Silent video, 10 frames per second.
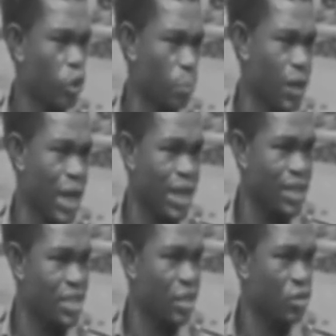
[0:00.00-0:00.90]

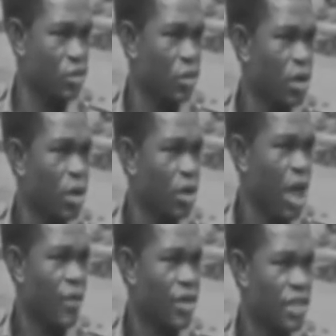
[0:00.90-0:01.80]
reconciliation as long as
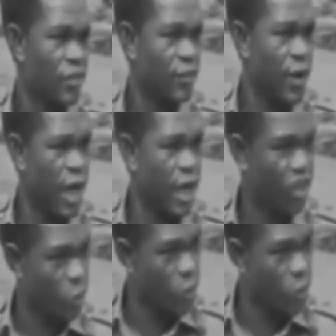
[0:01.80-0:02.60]
the reasons